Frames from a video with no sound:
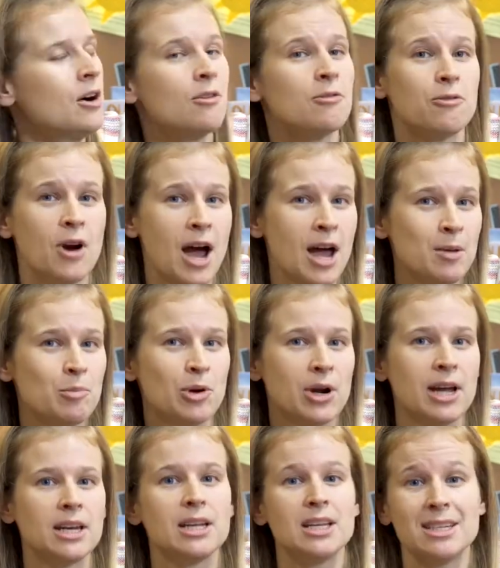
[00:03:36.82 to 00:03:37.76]
Fry
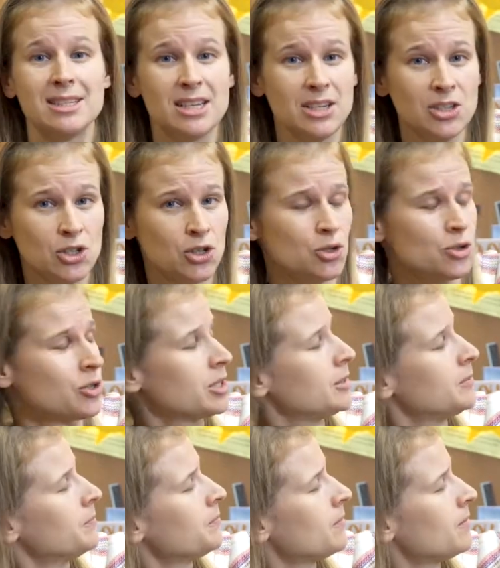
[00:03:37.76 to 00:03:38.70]
bread is
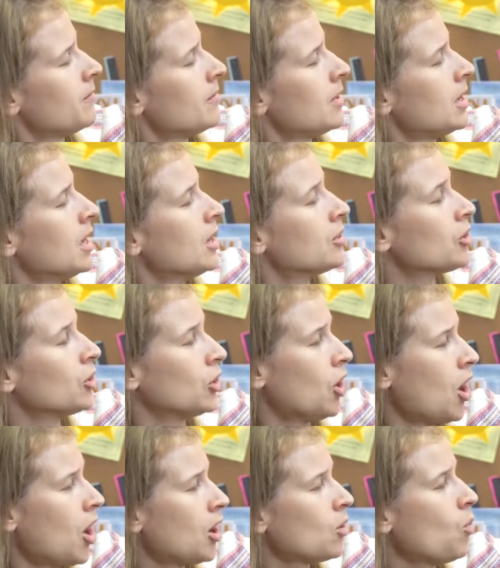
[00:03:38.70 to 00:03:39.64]
history, the
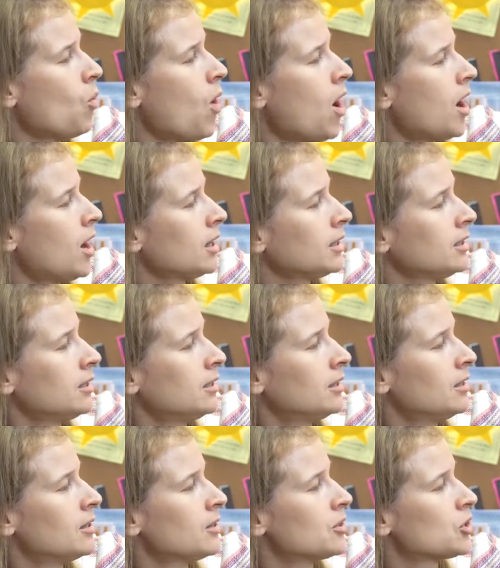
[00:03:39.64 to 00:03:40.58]
long walk,
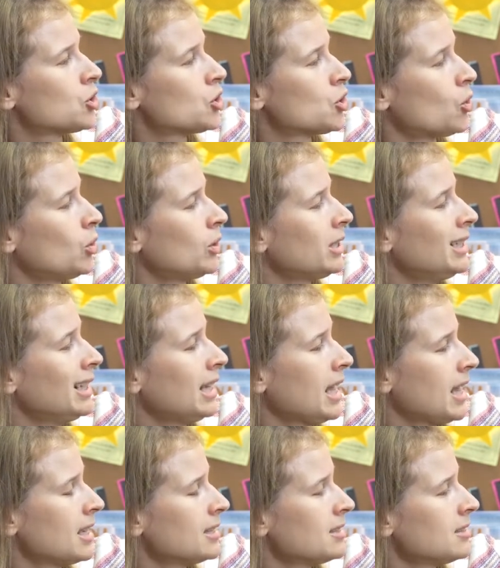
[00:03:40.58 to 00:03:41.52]
the stolen
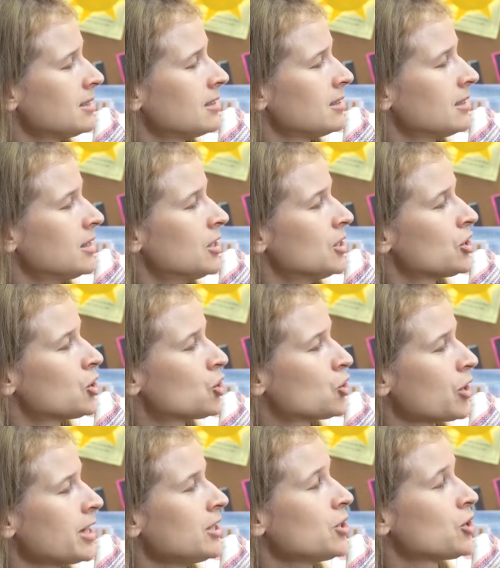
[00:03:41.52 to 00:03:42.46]
land,
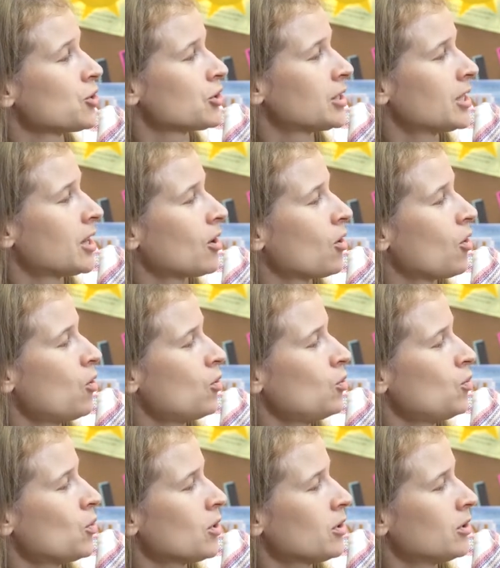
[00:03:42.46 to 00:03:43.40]
strangers in our
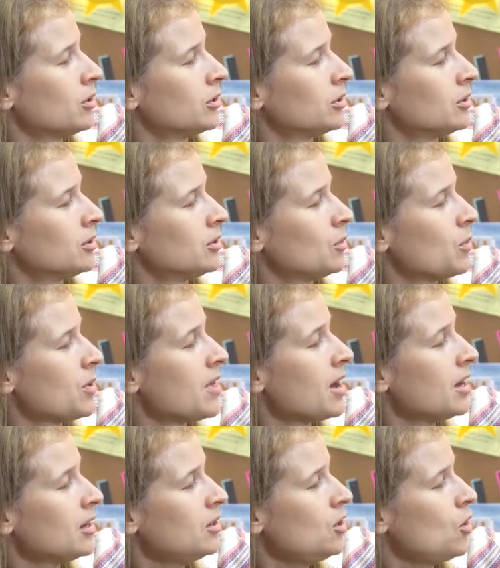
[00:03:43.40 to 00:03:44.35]
own world with
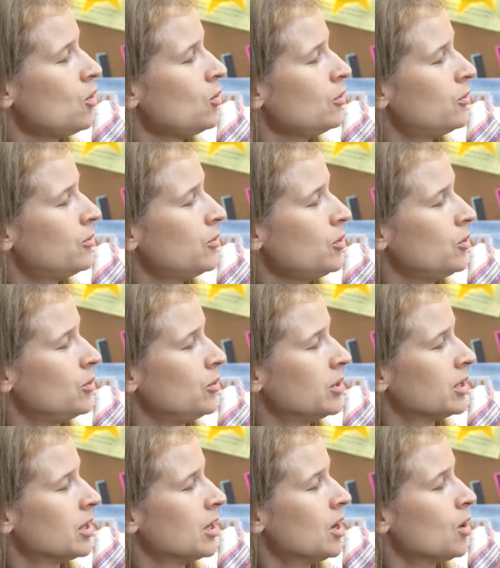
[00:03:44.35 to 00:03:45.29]
unknown food.
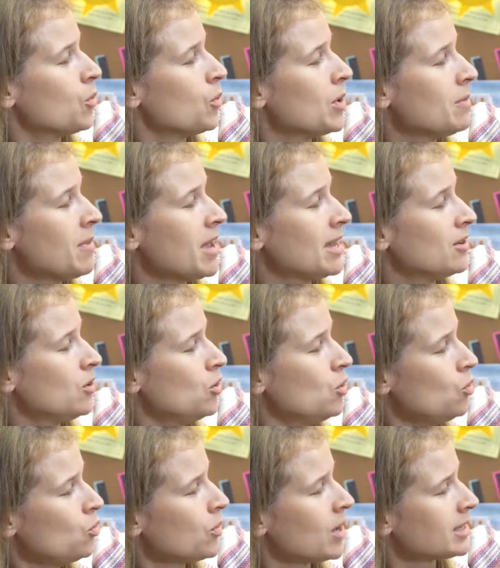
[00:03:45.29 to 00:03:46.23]
We made
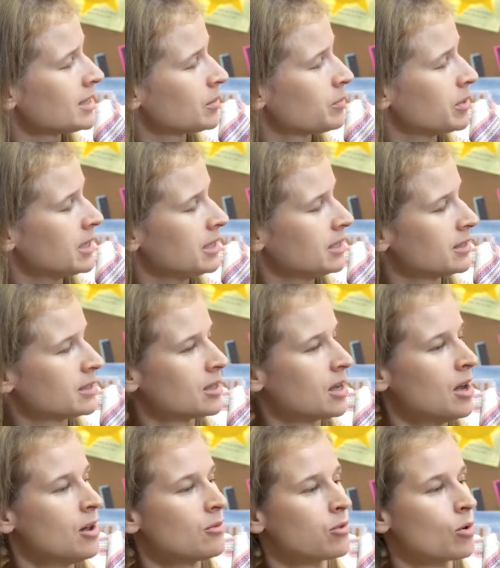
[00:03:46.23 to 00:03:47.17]
new recipes
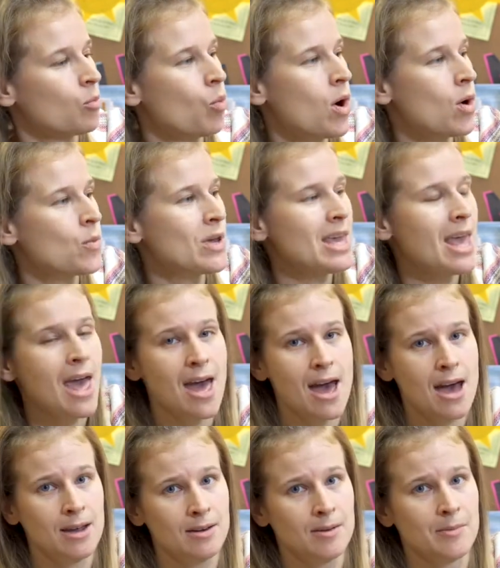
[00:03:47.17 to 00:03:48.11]
from what we
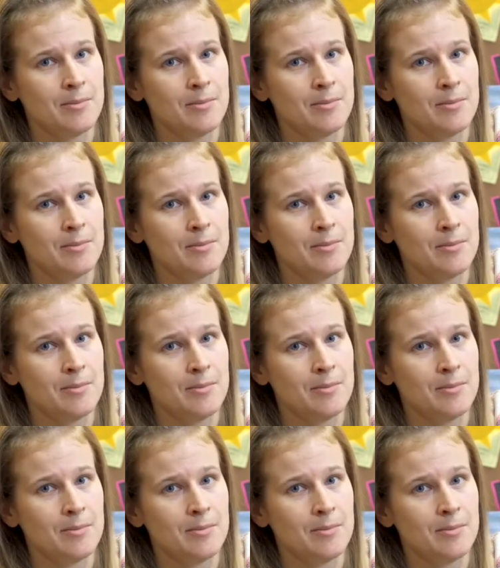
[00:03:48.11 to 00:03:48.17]
had.